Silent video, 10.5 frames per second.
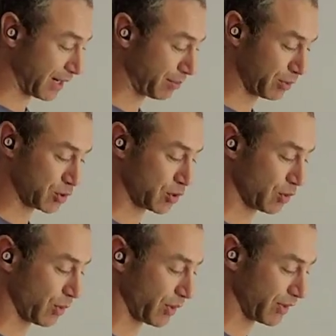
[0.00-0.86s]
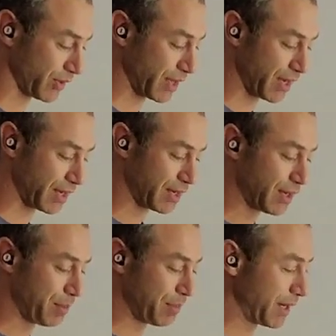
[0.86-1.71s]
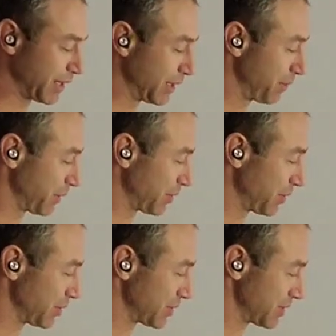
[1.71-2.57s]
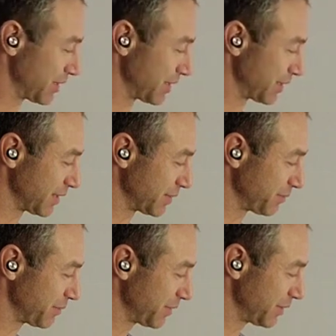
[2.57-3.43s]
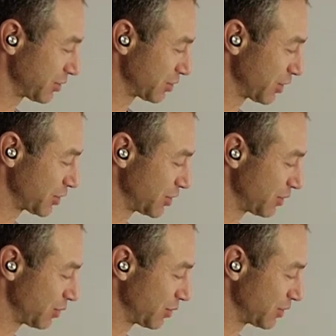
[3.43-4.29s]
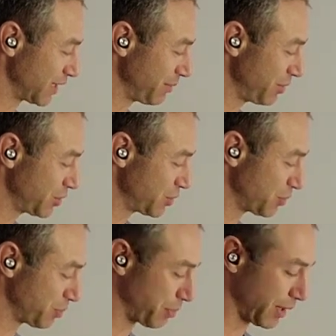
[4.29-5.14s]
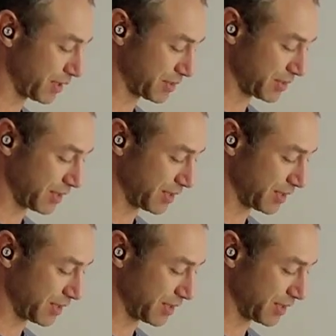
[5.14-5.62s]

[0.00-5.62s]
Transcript: I'm not sure whether they packing it because they're trying to avoid damage, but